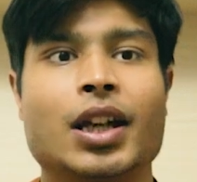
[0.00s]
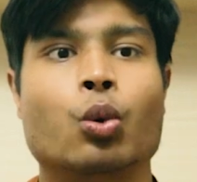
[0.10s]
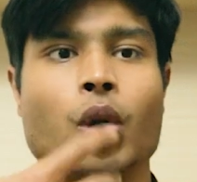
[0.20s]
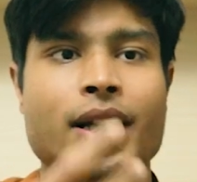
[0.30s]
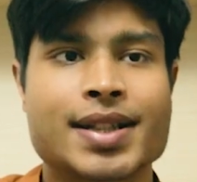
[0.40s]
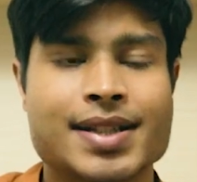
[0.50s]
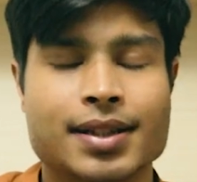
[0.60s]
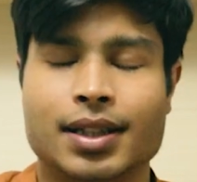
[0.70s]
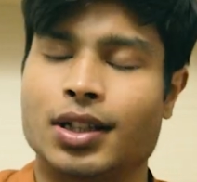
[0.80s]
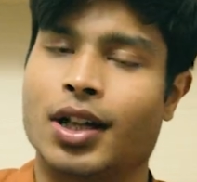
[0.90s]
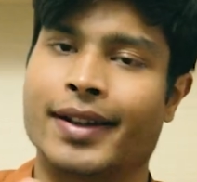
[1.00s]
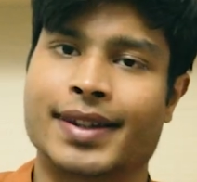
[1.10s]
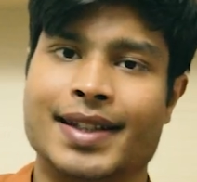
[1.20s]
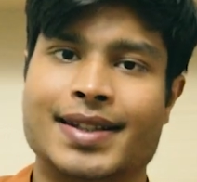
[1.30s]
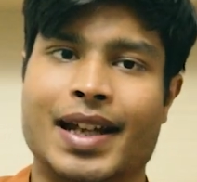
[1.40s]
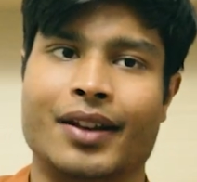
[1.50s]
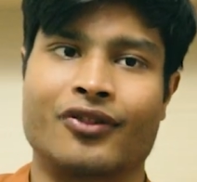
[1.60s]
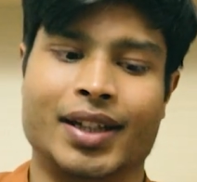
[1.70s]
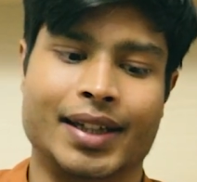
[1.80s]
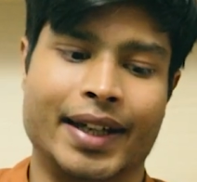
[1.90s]
there were still a lot of things that I
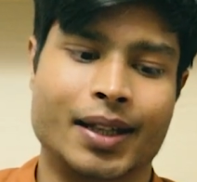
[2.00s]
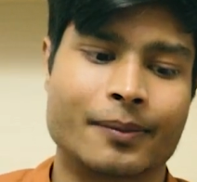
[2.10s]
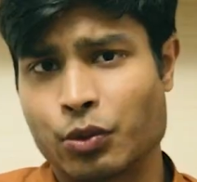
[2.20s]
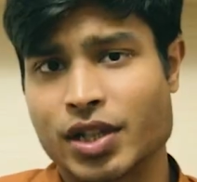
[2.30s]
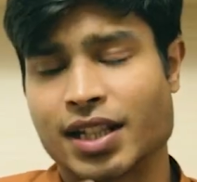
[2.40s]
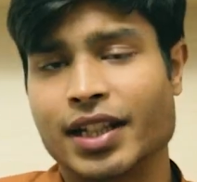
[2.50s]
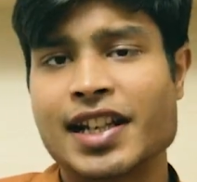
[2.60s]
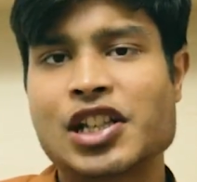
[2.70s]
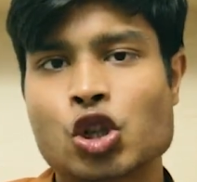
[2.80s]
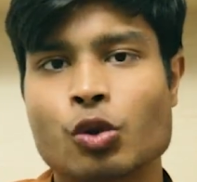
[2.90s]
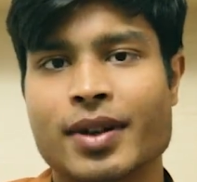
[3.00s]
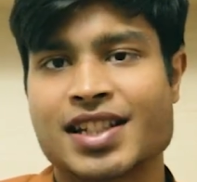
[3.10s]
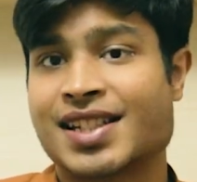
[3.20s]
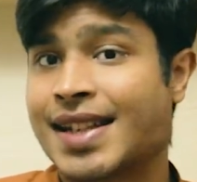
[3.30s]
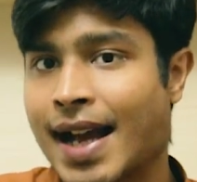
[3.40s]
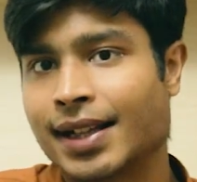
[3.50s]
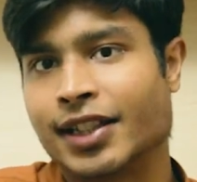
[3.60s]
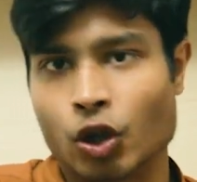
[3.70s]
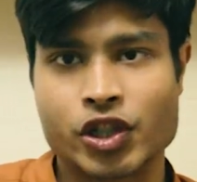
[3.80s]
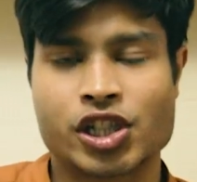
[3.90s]
felt like it was a little too much tell
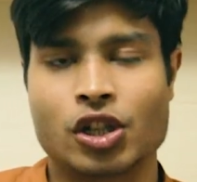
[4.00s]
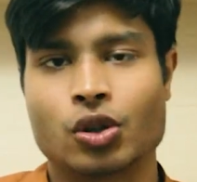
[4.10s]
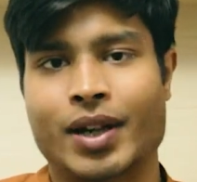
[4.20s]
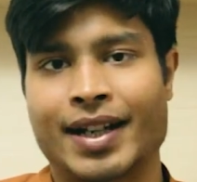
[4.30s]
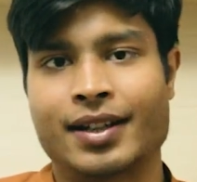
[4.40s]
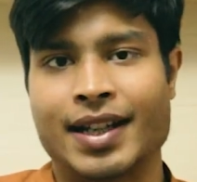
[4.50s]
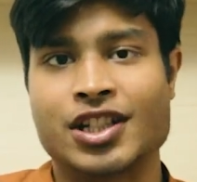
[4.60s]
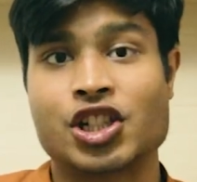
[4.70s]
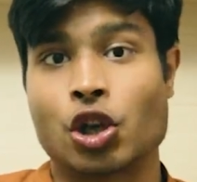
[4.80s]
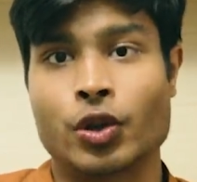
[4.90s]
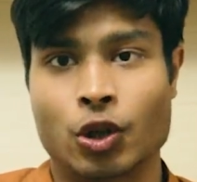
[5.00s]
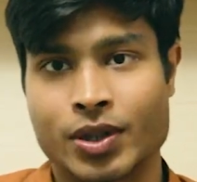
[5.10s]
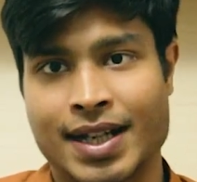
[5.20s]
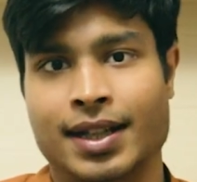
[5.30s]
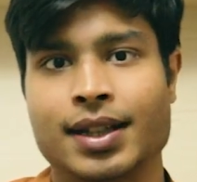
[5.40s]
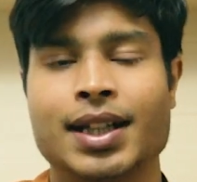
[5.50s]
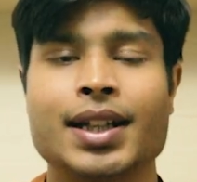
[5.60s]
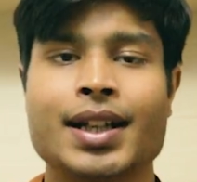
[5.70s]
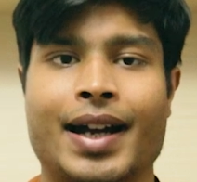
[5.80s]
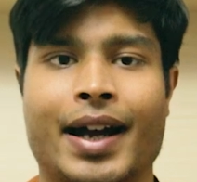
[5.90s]
don't show rather than show don't tell.
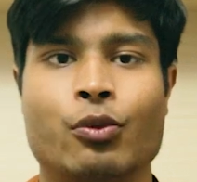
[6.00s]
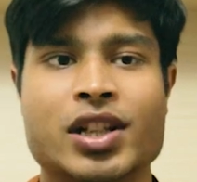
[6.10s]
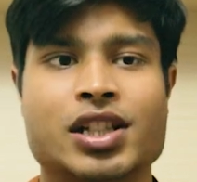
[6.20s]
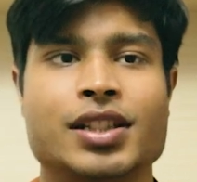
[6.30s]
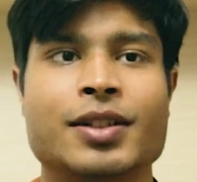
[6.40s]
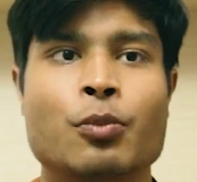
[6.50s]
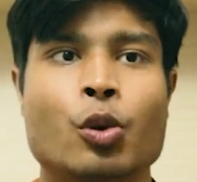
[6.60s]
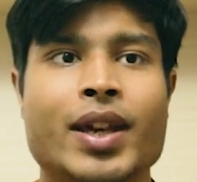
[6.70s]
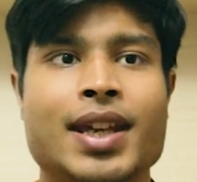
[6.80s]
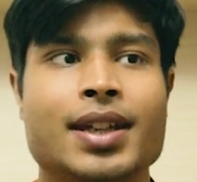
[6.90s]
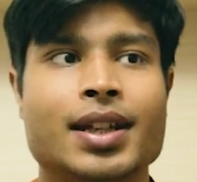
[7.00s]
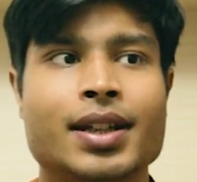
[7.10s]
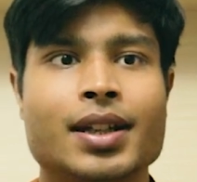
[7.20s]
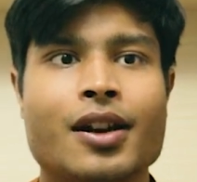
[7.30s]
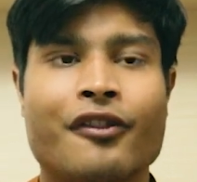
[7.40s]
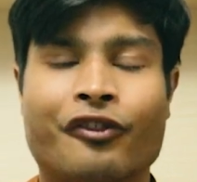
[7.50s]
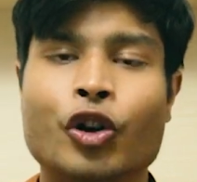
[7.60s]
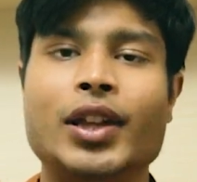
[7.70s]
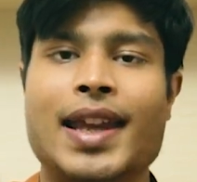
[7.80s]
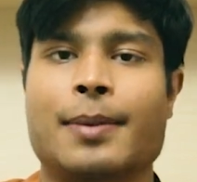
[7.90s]
I wish the movie
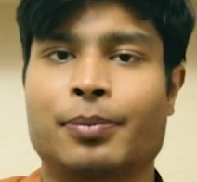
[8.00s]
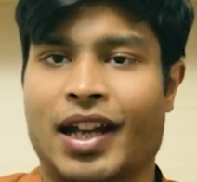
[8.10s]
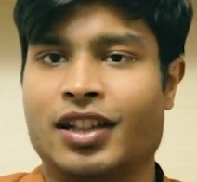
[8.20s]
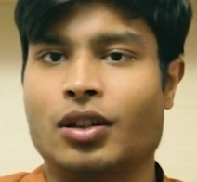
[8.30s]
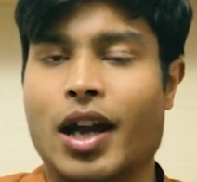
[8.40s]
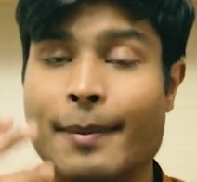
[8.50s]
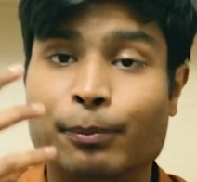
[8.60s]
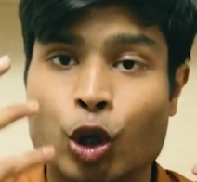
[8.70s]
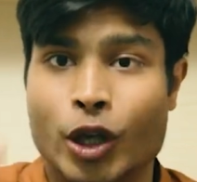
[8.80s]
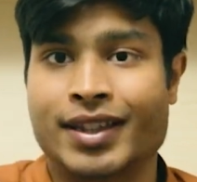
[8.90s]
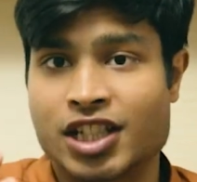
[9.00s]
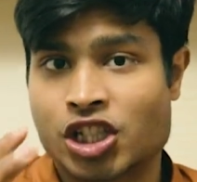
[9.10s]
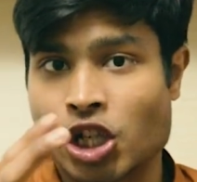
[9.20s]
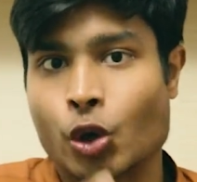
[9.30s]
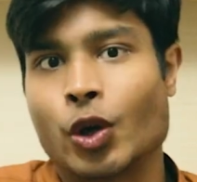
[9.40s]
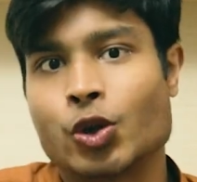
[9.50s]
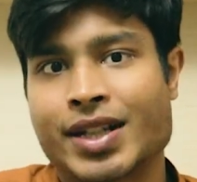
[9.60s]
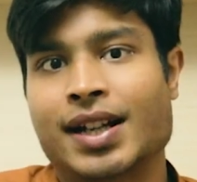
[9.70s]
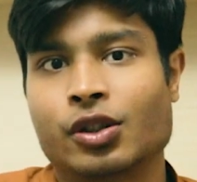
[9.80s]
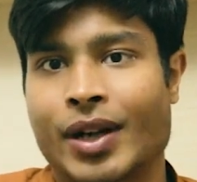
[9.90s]
fully employed the show don't
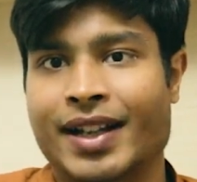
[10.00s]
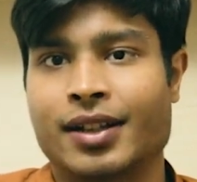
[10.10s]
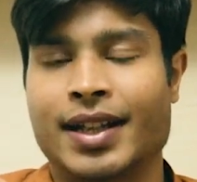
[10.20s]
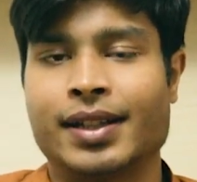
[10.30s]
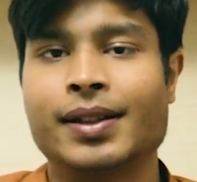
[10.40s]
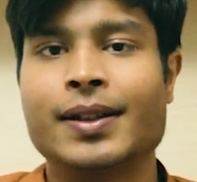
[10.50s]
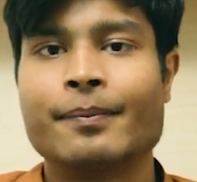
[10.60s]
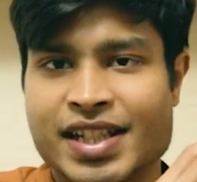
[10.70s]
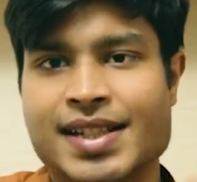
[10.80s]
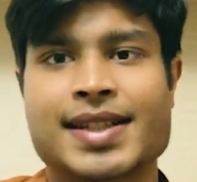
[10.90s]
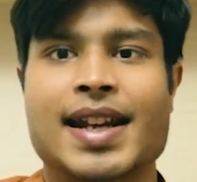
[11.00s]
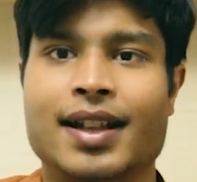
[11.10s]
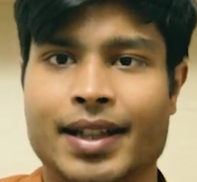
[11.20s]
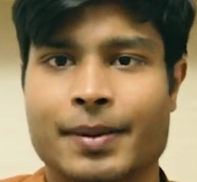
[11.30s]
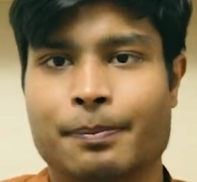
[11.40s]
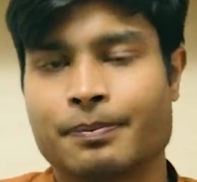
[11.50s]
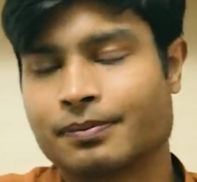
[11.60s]
tell rather than just tell and